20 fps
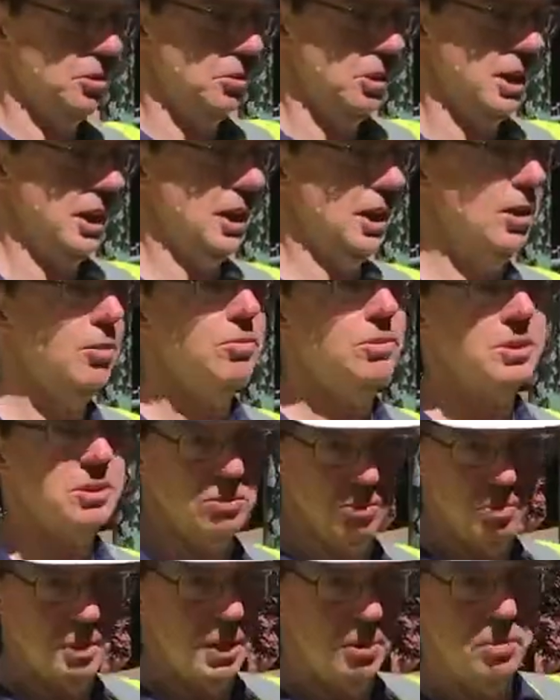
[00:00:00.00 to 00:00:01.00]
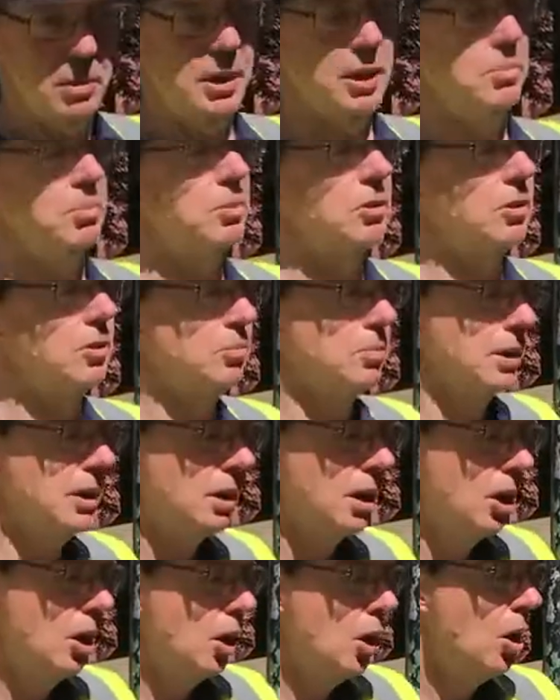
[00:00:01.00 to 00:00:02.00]
here, which would be a big improvement,
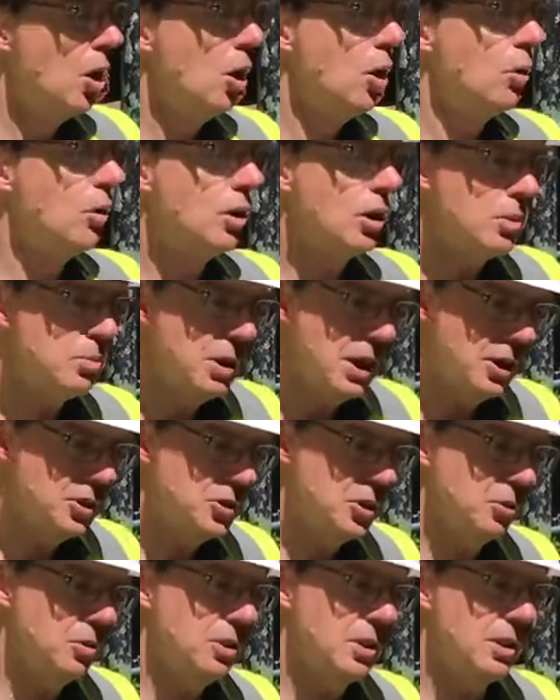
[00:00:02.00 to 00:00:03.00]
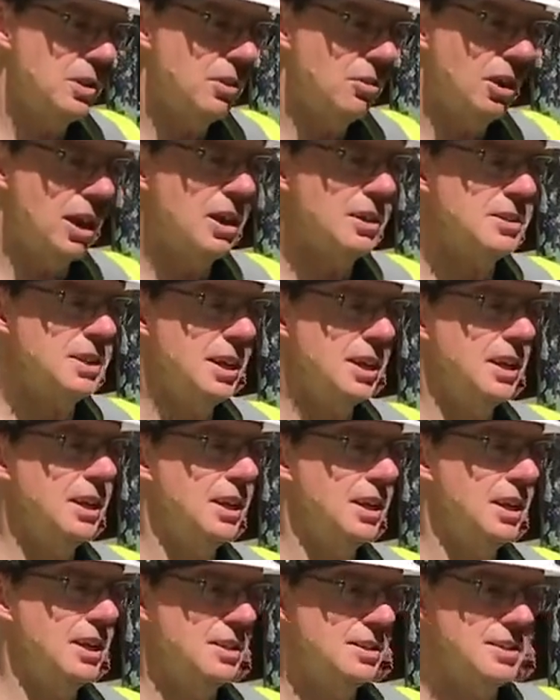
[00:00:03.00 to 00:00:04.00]
we're going to make sure that there aren't any
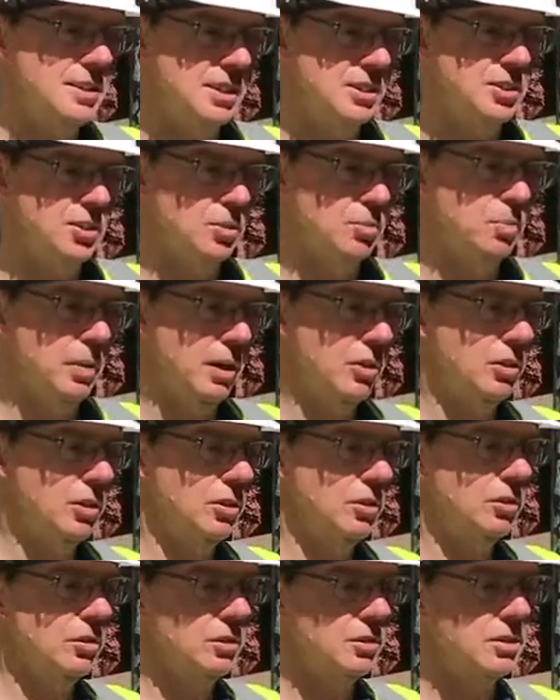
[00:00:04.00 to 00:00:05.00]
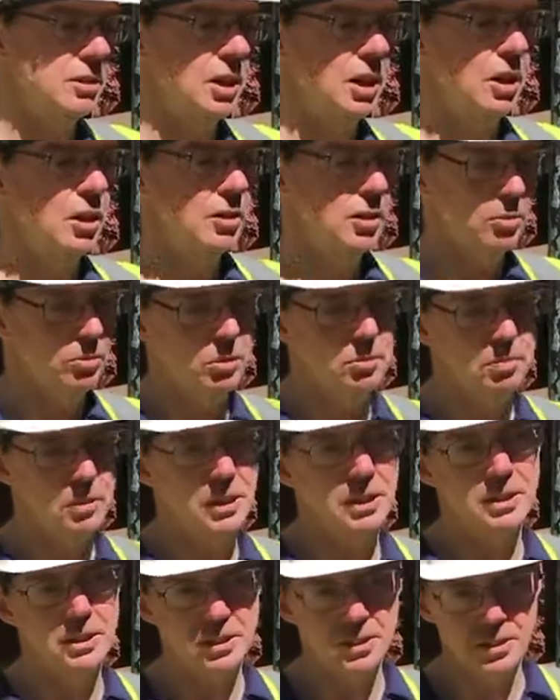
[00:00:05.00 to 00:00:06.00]
in situ burials that would
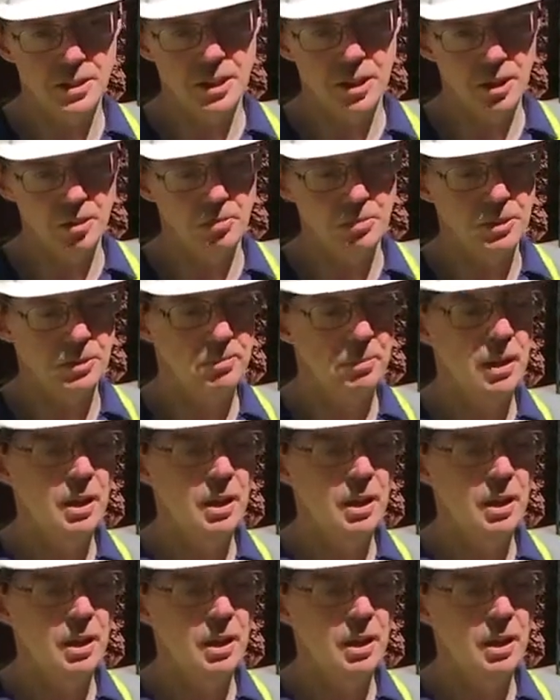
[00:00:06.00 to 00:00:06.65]
be disturbed.